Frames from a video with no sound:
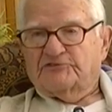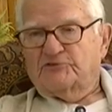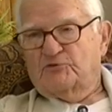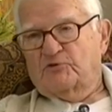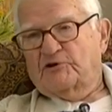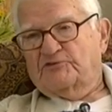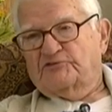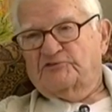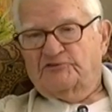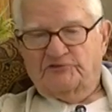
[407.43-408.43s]
two
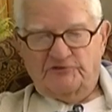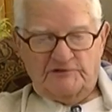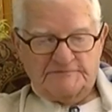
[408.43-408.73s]
questions.